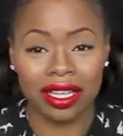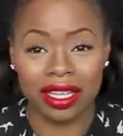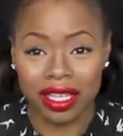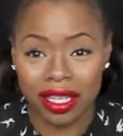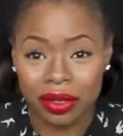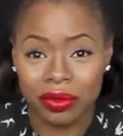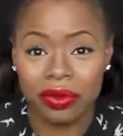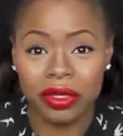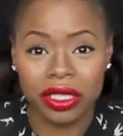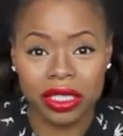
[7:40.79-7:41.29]

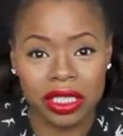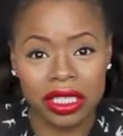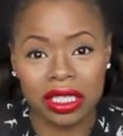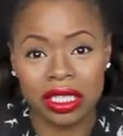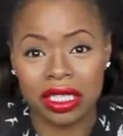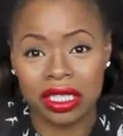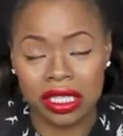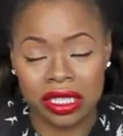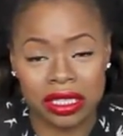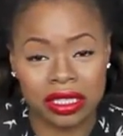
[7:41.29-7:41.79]
it
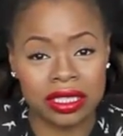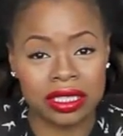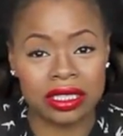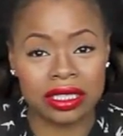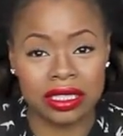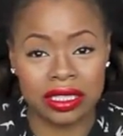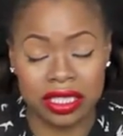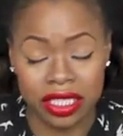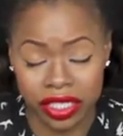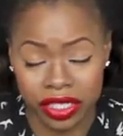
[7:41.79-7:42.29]
really
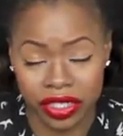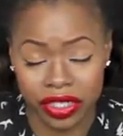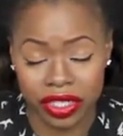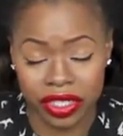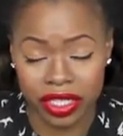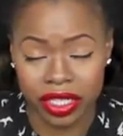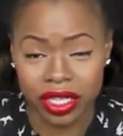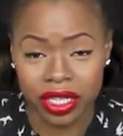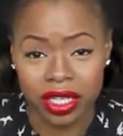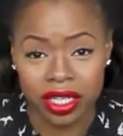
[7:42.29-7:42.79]
is
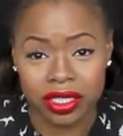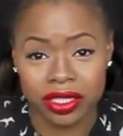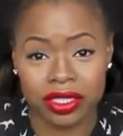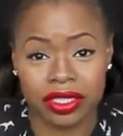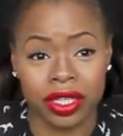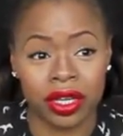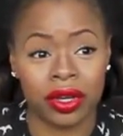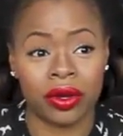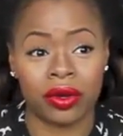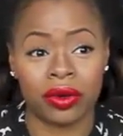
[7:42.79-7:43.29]
tender.
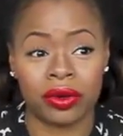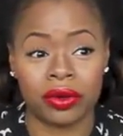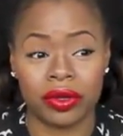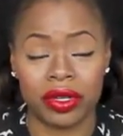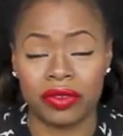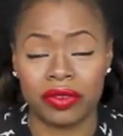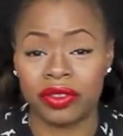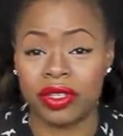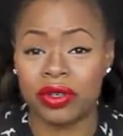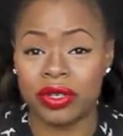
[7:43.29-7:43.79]
So
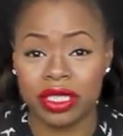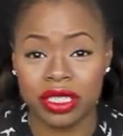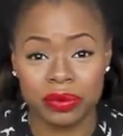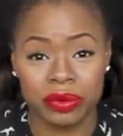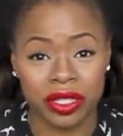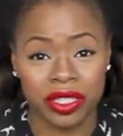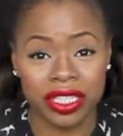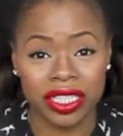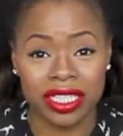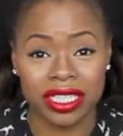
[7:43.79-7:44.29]
if you
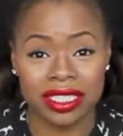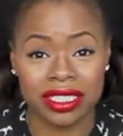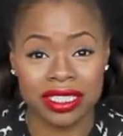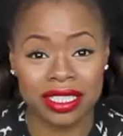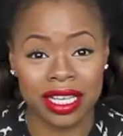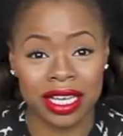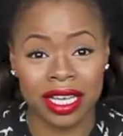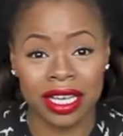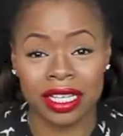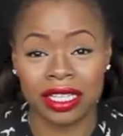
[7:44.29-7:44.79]
experienced
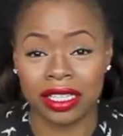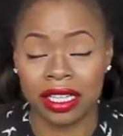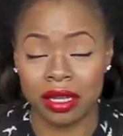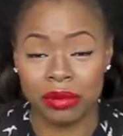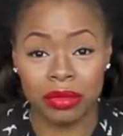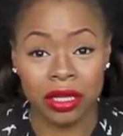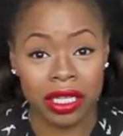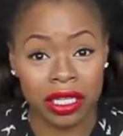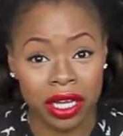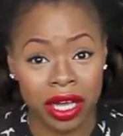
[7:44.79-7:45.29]
that, let
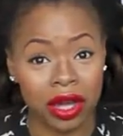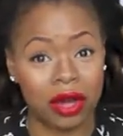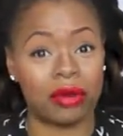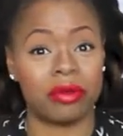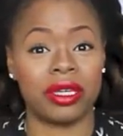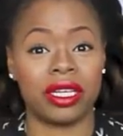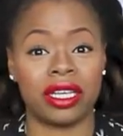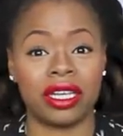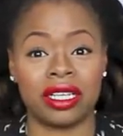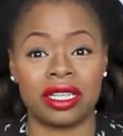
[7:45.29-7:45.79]
me know,
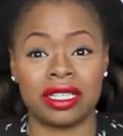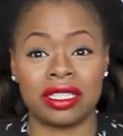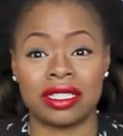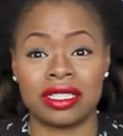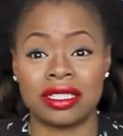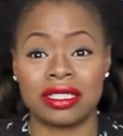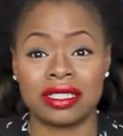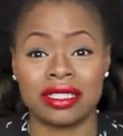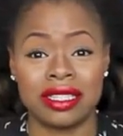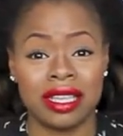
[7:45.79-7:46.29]

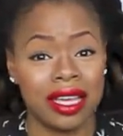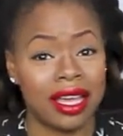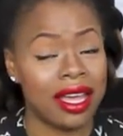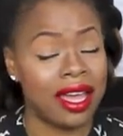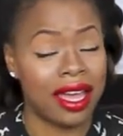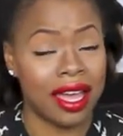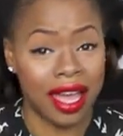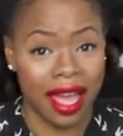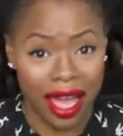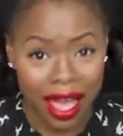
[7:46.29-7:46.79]
because
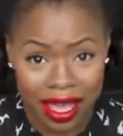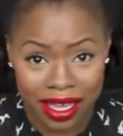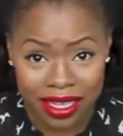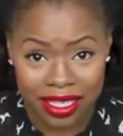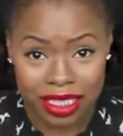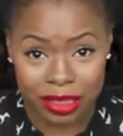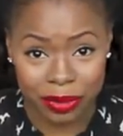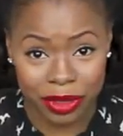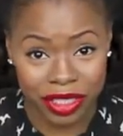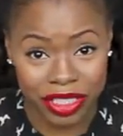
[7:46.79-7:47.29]
I
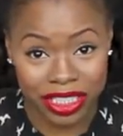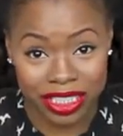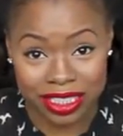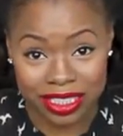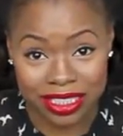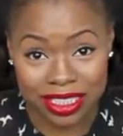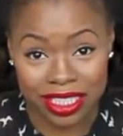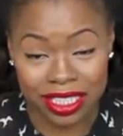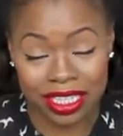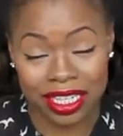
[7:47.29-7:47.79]

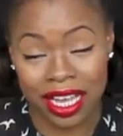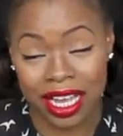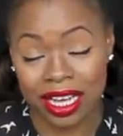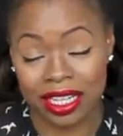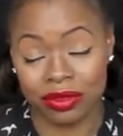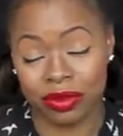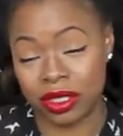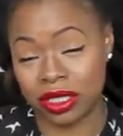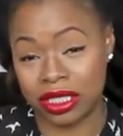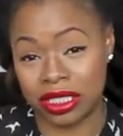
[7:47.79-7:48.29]
experienced it and I
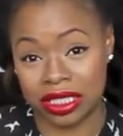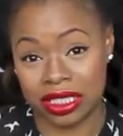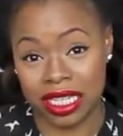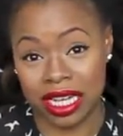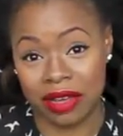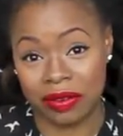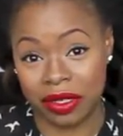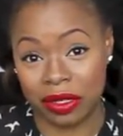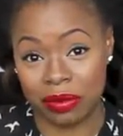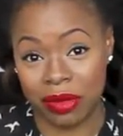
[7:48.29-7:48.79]
really didn't
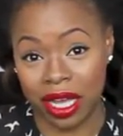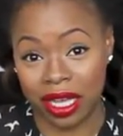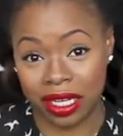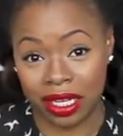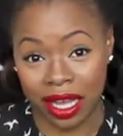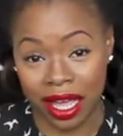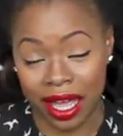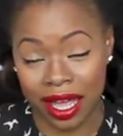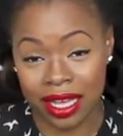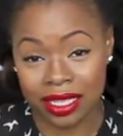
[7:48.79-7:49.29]
have anybody
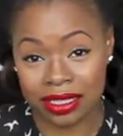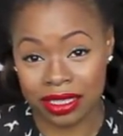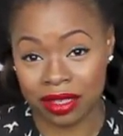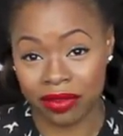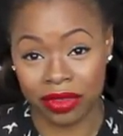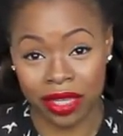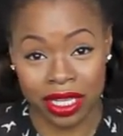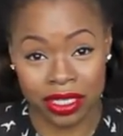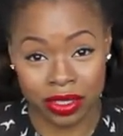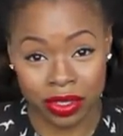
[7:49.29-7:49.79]
to ask
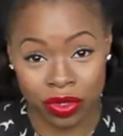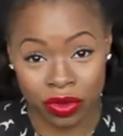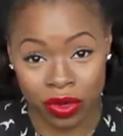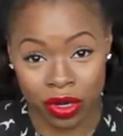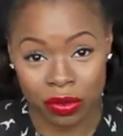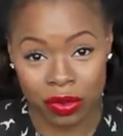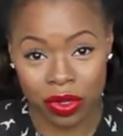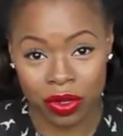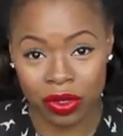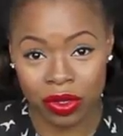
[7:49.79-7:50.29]
if that's
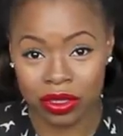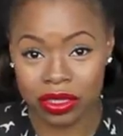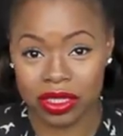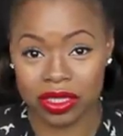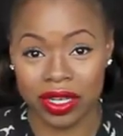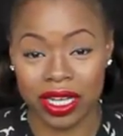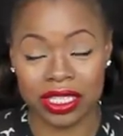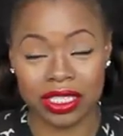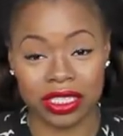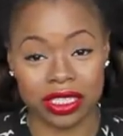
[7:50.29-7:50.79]
normal,
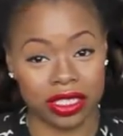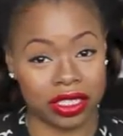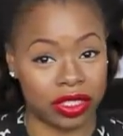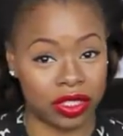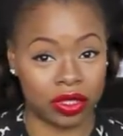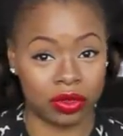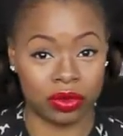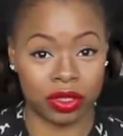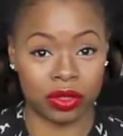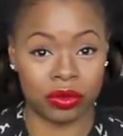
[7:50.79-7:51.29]
so I just
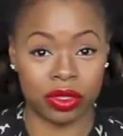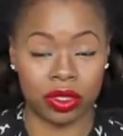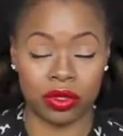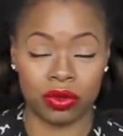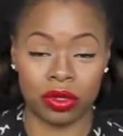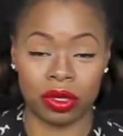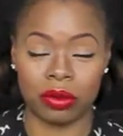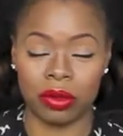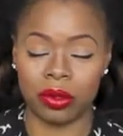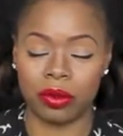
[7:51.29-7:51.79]
assumed it was
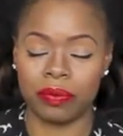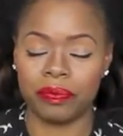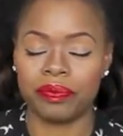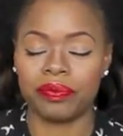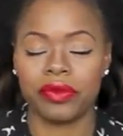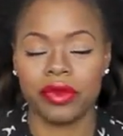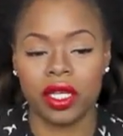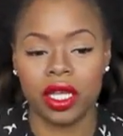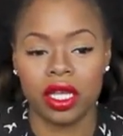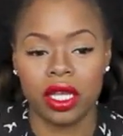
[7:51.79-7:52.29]
normal.
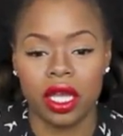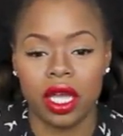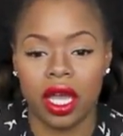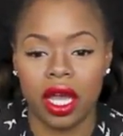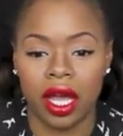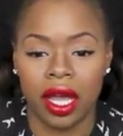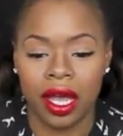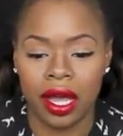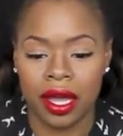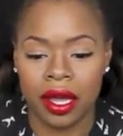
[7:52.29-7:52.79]

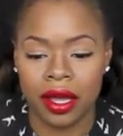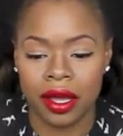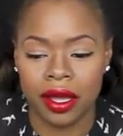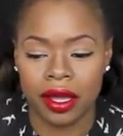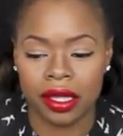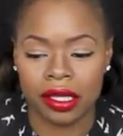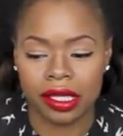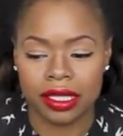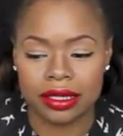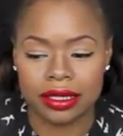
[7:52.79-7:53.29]

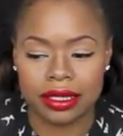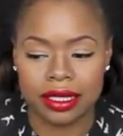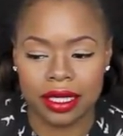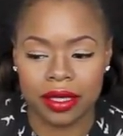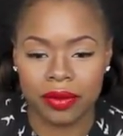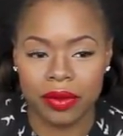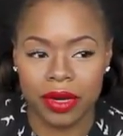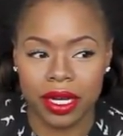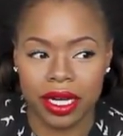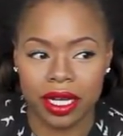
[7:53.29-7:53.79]
Let's
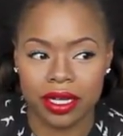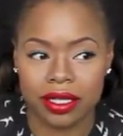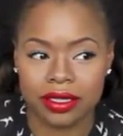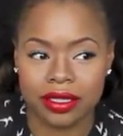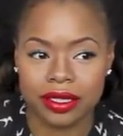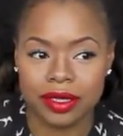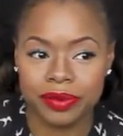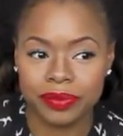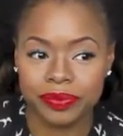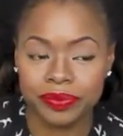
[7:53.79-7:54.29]
see, what
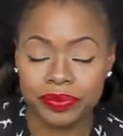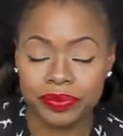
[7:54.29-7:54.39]
else?